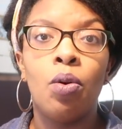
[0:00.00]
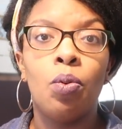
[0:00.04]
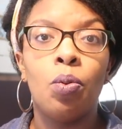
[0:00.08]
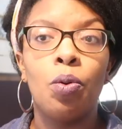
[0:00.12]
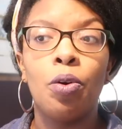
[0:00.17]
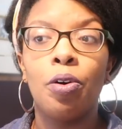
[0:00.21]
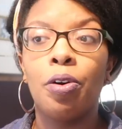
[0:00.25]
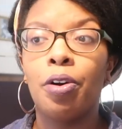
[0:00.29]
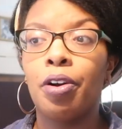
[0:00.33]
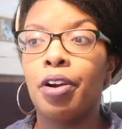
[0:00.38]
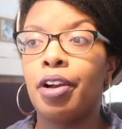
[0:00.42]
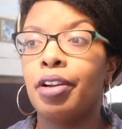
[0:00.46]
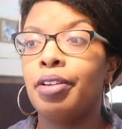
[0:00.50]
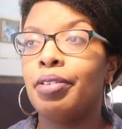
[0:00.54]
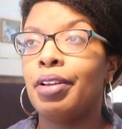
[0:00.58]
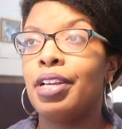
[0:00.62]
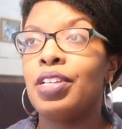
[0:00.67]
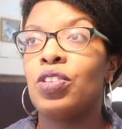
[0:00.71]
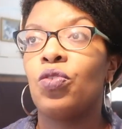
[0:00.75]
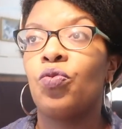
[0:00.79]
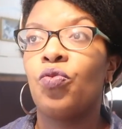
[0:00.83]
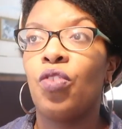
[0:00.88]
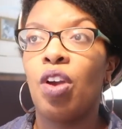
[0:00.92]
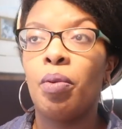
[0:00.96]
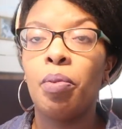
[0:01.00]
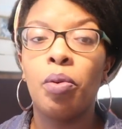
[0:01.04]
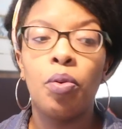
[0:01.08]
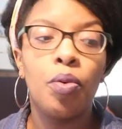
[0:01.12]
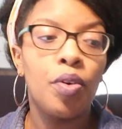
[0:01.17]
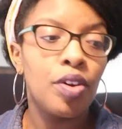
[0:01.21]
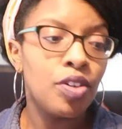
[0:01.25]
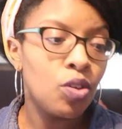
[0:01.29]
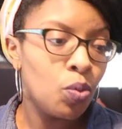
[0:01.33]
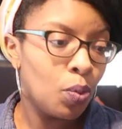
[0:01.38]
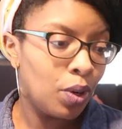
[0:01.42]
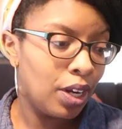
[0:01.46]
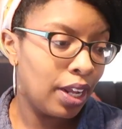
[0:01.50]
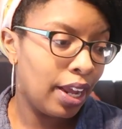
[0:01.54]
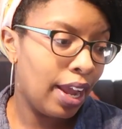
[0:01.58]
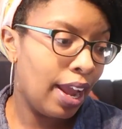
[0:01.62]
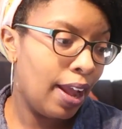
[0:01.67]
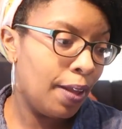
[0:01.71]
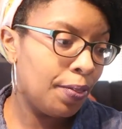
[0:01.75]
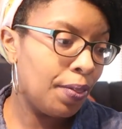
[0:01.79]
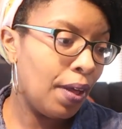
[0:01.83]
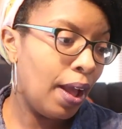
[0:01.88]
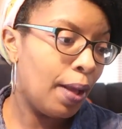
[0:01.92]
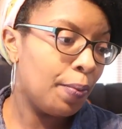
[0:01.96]
It's February
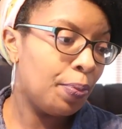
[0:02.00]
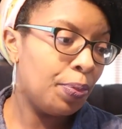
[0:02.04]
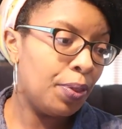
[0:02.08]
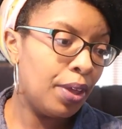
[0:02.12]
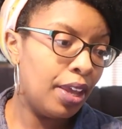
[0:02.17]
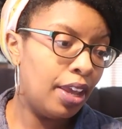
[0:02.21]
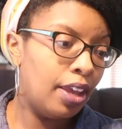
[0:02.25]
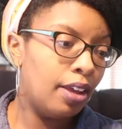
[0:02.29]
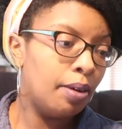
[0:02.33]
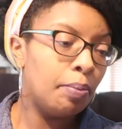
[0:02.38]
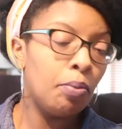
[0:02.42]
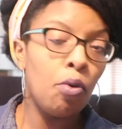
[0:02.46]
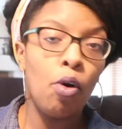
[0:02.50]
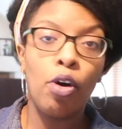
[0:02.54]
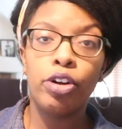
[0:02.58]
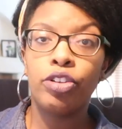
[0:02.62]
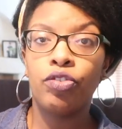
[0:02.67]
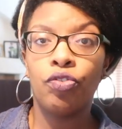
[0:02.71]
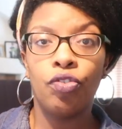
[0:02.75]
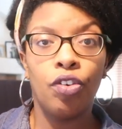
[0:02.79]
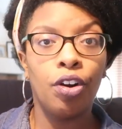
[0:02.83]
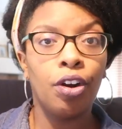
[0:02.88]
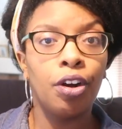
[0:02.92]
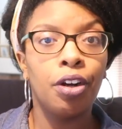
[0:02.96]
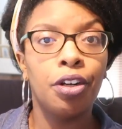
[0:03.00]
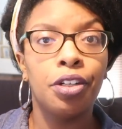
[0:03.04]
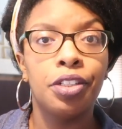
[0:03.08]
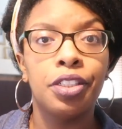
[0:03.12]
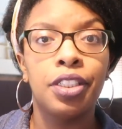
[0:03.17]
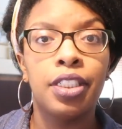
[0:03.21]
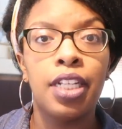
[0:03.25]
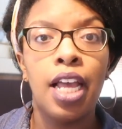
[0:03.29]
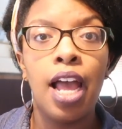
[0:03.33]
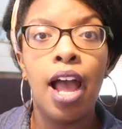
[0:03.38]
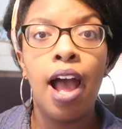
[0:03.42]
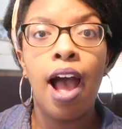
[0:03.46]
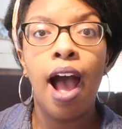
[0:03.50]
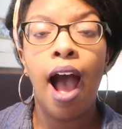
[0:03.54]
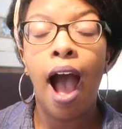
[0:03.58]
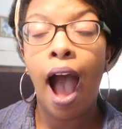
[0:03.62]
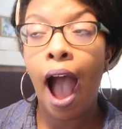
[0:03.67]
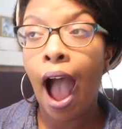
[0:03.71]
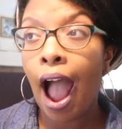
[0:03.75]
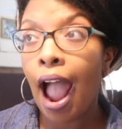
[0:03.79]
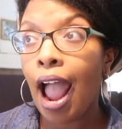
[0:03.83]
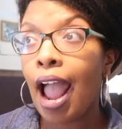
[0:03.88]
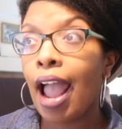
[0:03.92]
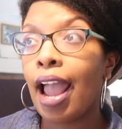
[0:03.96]
28th, I think, March 1st.
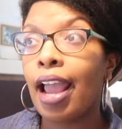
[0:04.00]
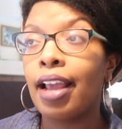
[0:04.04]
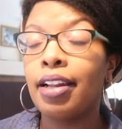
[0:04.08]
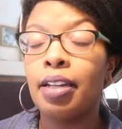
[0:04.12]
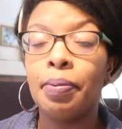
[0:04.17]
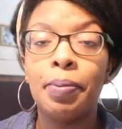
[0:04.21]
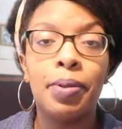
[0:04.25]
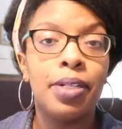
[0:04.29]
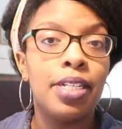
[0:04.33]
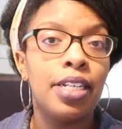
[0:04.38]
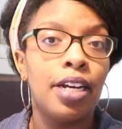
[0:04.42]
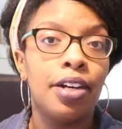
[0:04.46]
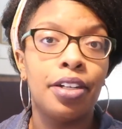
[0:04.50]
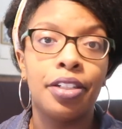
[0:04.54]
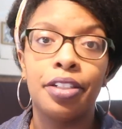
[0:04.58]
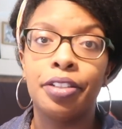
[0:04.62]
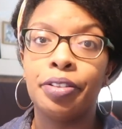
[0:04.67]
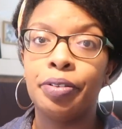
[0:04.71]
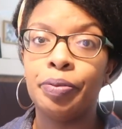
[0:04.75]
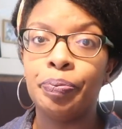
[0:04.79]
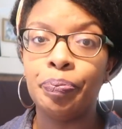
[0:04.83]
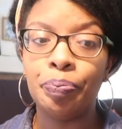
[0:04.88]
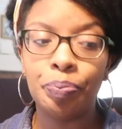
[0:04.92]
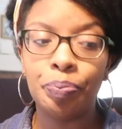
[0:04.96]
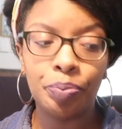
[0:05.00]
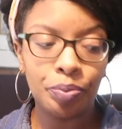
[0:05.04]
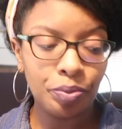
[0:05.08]
Let me tell you,